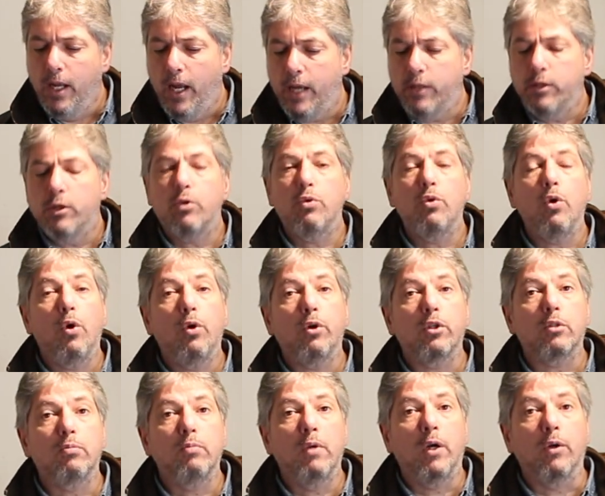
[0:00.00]
and the
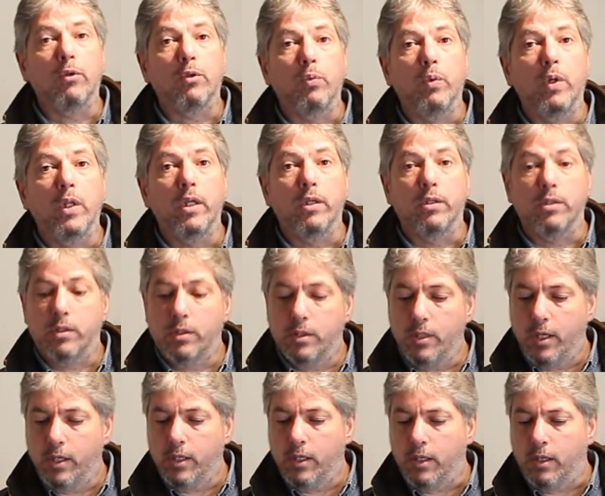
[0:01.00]
rocks melt with the
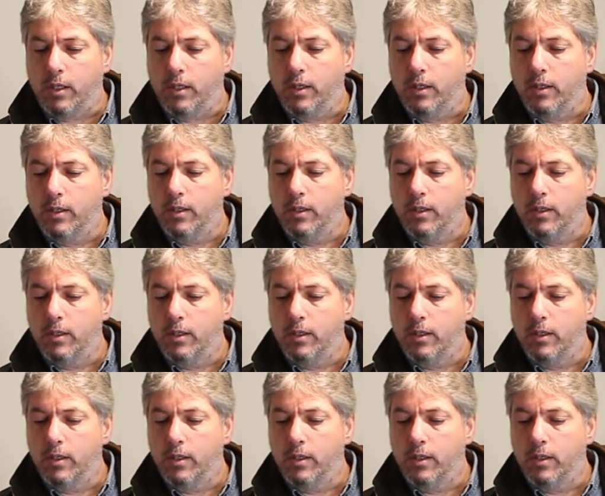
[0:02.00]
sun,